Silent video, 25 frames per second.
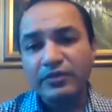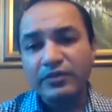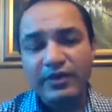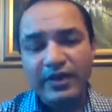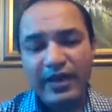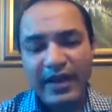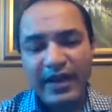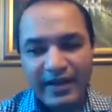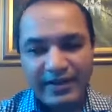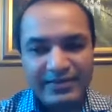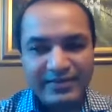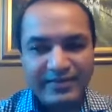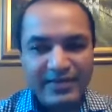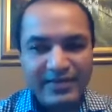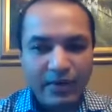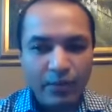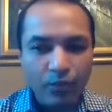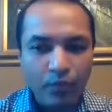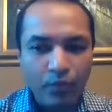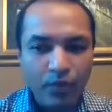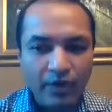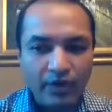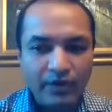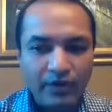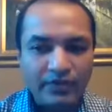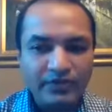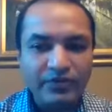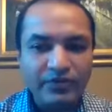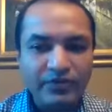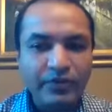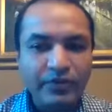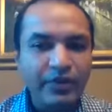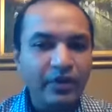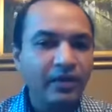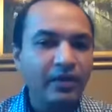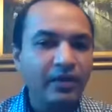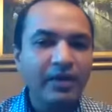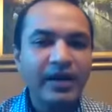And how does that work? So
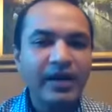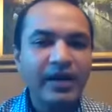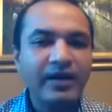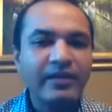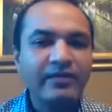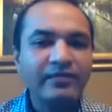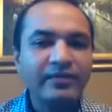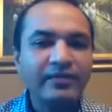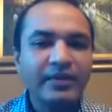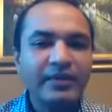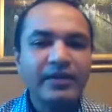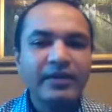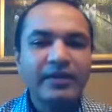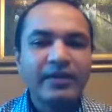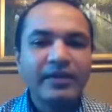we all have